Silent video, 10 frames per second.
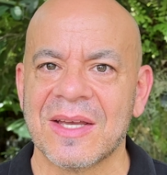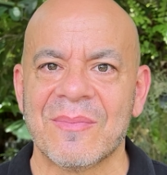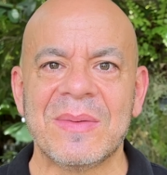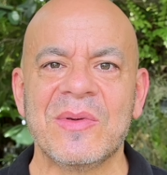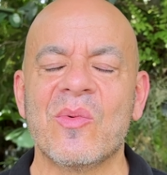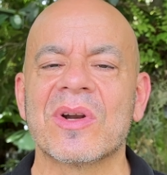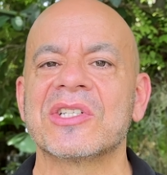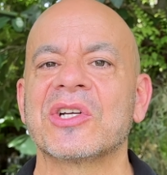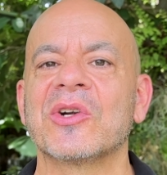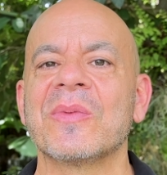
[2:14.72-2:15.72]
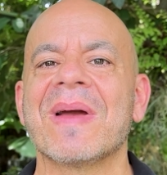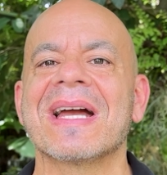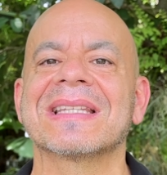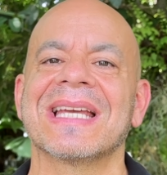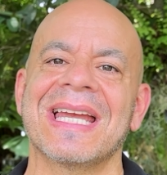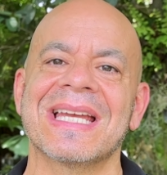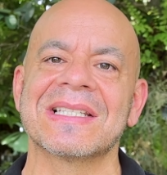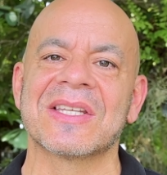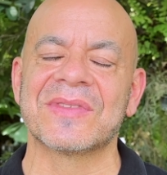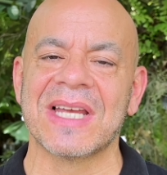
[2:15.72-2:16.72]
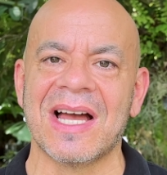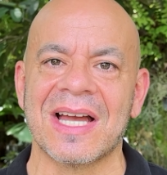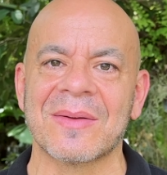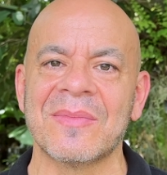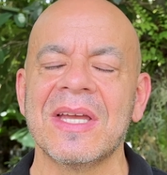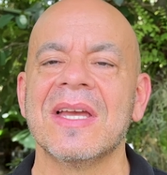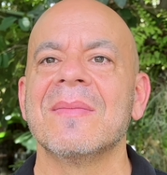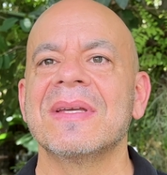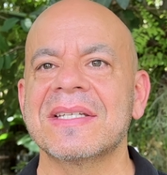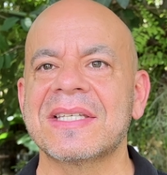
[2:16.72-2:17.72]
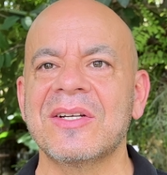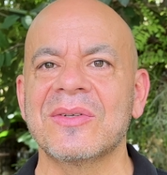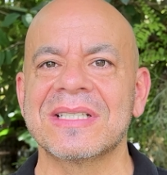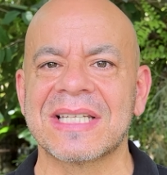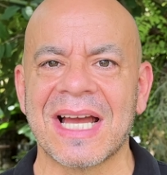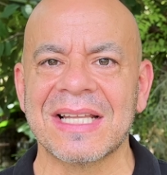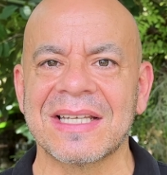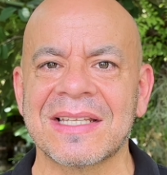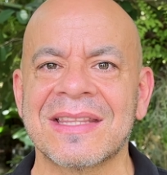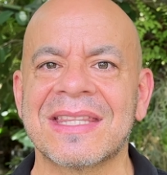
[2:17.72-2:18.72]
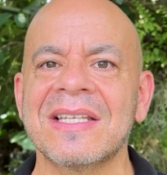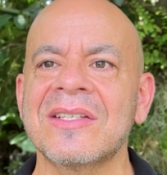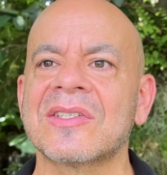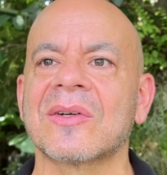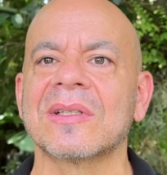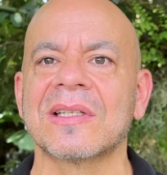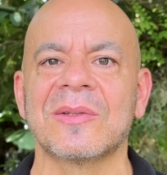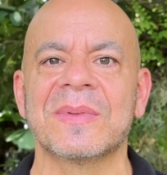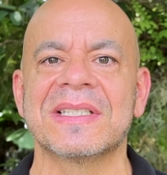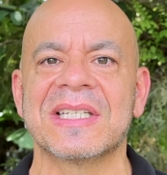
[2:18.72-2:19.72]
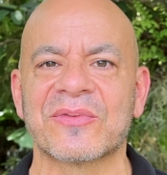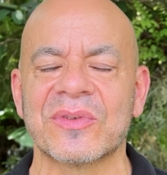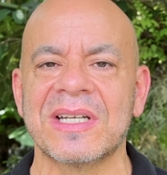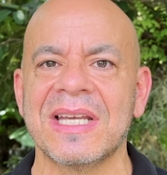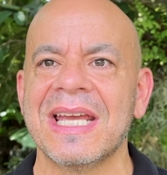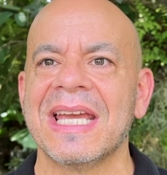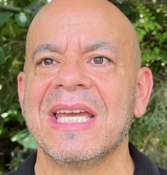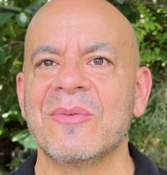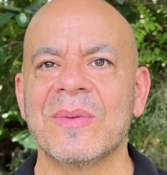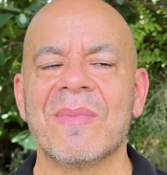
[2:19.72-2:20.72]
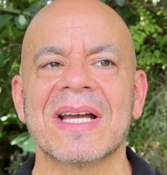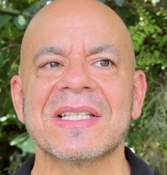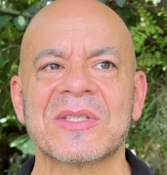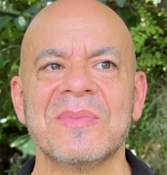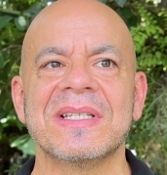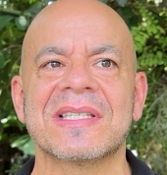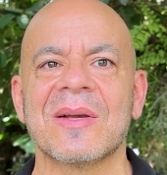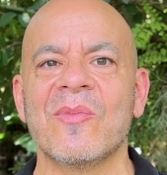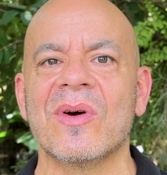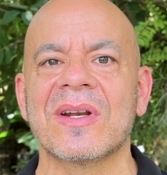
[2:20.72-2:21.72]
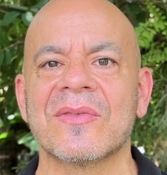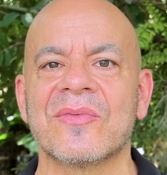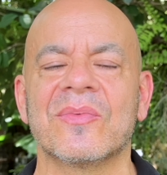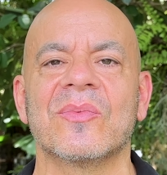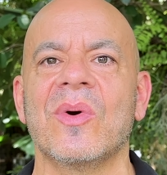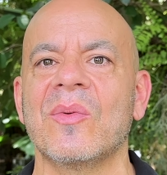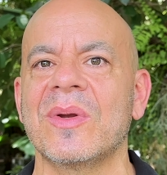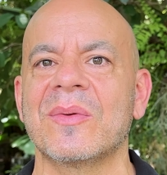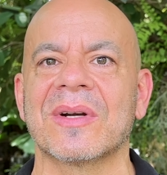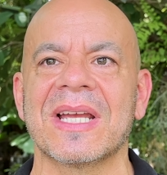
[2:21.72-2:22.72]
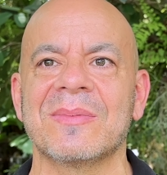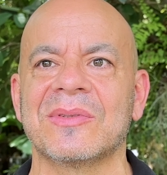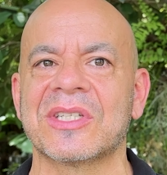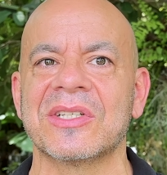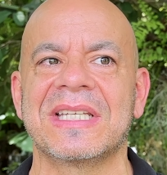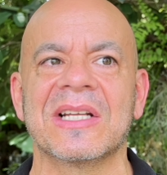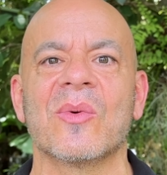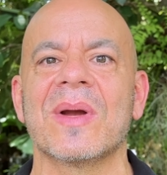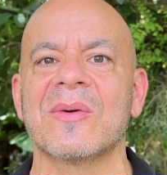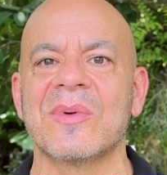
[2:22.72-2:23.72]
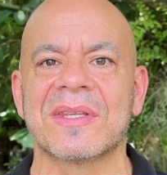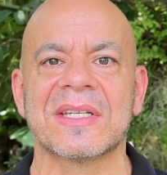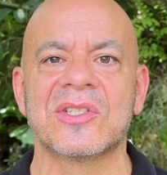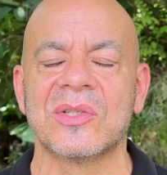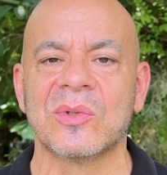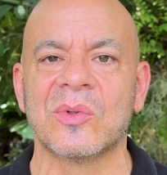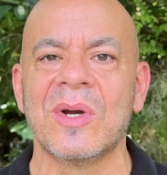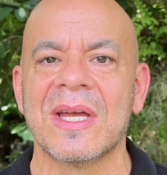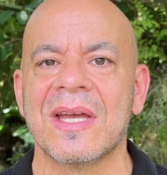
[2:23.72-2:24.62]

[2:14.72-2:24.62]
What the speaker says: Maybe you want to turn back the hands of time, because here in Thailand, things are a little bit different. It reminds me somewhat of what we were able to get away with and do